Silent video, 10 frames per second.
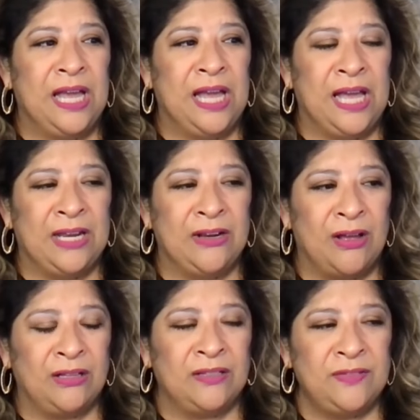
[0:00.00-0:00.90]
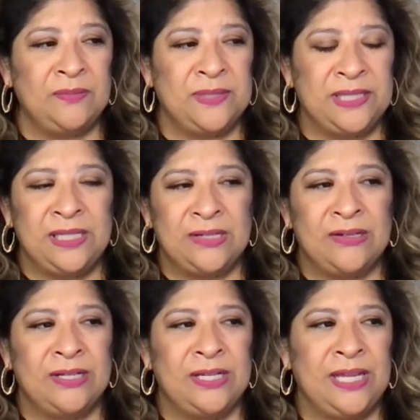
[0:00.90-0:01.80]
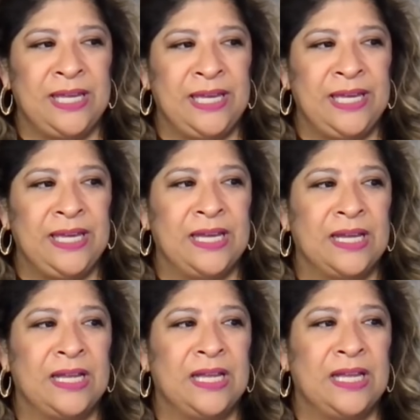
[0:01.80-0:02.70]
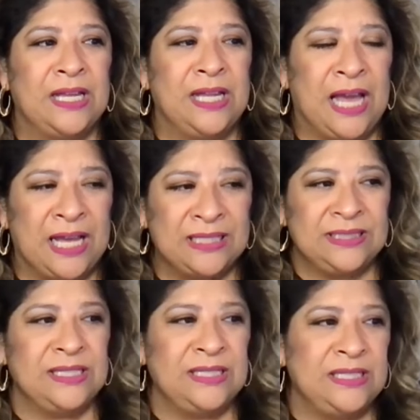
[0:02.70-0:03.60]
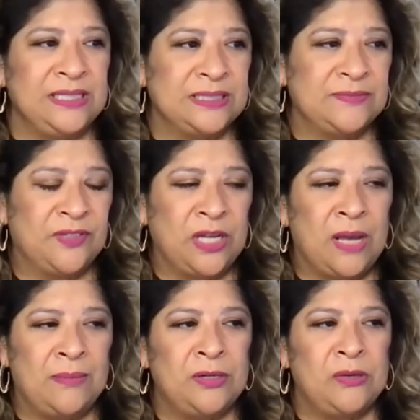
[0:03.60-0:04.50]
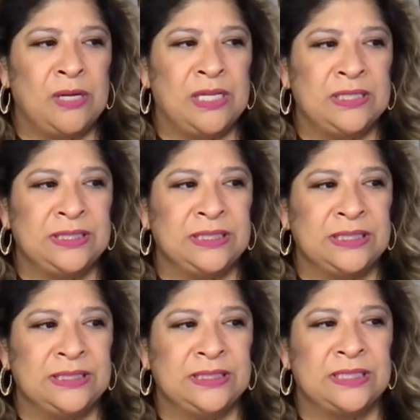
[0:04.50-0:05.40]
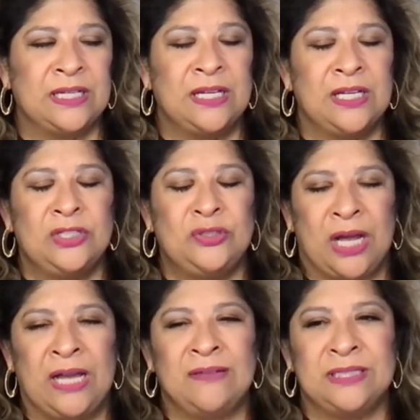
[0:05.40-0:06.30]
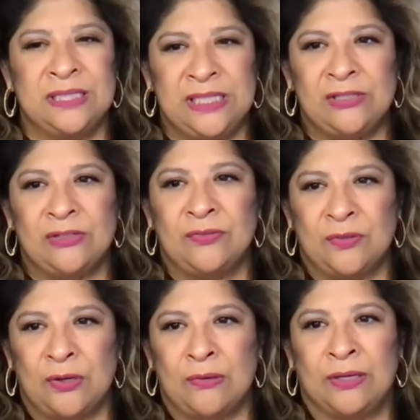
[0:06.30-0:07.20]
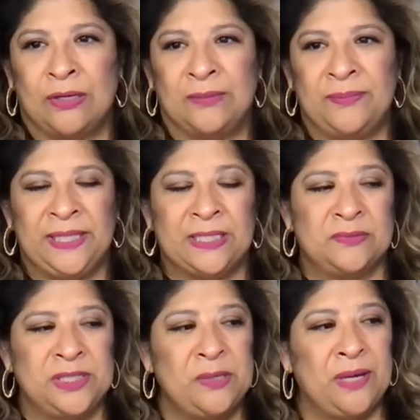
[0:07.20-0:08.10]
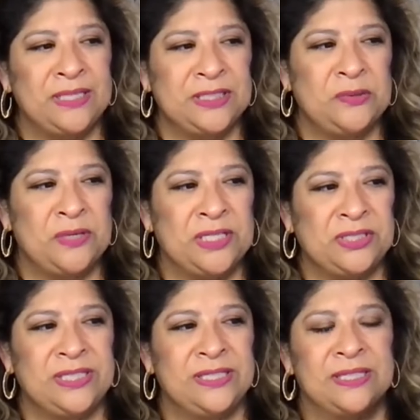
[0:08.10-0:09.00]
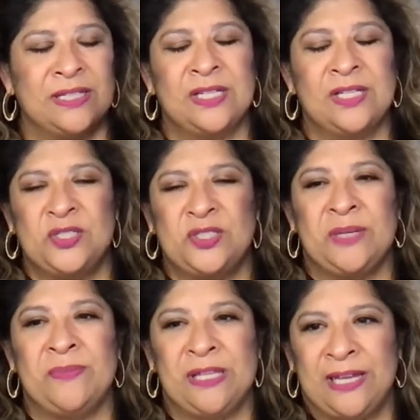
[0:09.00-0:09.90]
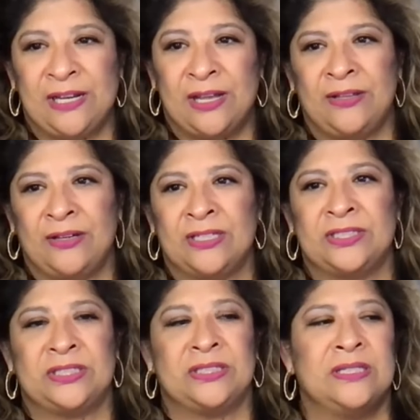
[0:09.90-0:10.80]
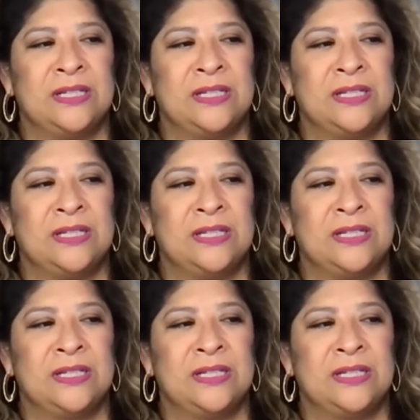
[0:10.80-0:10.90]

and all of you being here today, asking these phenomenal questions drives the needle forward, because when you ask a question, you stimulate others.